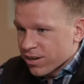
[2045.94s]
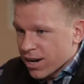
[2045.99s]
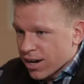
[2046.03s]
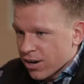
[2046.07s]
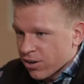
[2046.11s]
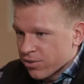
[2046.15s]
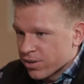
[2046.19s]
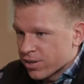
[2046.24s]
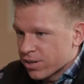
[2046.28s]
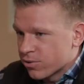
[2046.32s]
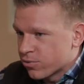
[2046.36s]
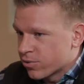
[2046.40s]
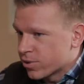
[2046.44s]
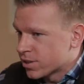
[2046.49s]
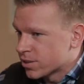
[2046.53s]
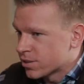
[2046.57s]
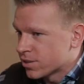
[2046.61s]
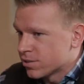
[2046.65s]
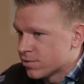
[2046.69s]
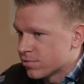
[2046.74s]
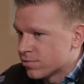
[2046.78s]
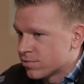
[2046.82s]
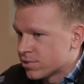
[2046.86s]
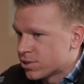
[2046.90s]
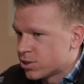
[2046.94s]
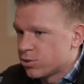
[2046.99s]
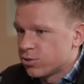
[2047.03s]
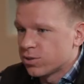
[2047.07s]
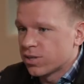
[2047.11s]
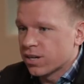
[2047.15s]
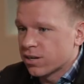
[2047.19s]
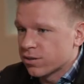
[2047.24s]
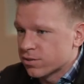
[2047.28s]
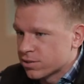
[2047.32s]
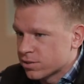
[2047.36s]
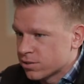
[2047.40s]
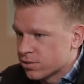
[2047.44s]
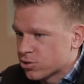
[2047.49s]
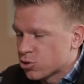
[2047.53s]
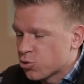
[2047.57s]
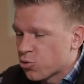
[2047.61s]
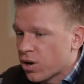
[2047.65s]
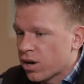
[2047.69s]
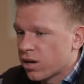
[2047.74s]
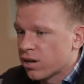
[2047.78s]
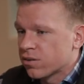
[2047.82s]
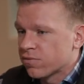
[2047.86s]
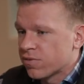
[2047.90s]
now than it was in
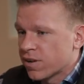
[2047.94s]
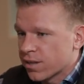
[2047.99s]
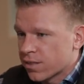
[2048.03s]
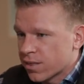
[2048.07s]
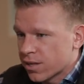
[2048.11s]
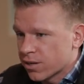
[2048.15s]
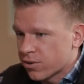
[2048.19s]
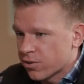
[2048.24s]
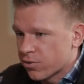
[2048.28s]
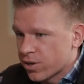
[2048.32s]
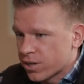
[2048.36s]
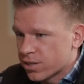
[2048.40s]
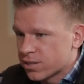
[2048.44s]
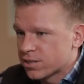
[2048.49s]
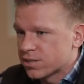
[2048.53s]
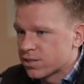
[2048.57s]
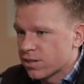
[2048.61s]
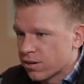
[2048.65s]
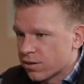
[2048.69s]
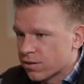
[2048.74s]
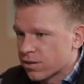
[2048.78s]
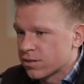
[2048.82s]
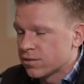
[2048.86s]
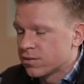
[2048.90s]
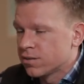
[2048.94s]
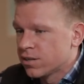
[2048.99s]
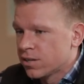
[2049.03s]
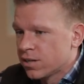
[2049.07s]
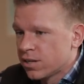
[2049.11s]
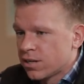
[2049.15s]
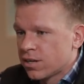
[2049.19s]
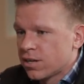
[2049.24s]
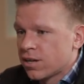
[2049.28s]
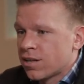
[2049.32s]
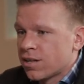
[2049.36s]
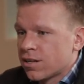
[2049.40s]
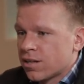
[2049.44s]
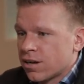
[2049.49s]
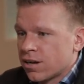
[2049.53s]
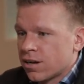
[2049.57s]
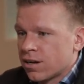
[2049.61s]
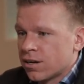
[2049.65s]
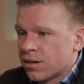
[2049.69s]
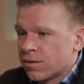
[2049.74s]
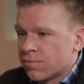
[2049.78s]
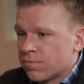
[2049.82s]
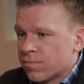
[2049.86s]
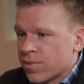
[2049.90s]
2012. I think when I started
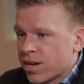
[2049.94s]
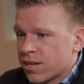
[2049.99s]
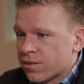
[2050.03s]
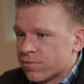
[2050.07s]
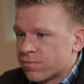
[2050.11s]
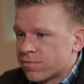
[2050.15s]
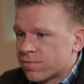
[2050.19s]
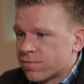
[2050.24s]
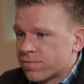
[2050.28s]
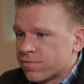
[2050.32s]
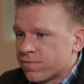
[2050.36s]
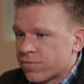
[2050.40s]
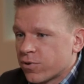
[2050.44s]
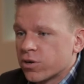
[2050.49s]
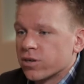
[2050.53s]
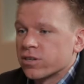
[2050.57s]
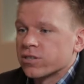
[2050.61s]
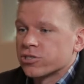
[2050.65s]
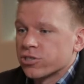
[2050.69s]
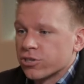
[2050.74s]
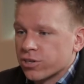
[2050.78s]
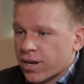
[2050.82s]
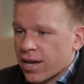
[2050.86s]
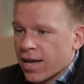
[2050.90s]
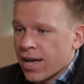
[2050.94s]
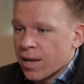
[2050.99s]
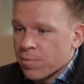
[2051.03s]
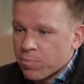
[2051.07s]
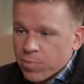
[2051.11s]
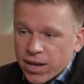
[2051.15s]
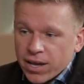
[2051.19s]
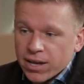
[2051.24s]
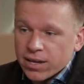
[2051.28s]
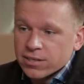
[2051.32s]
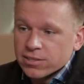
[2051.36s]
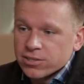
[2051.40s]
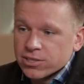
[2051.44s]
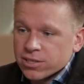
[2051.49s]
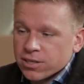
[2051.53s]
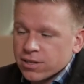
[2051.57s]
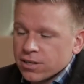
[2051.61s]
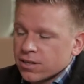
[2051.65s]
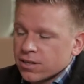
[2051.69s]
my furniture guy page.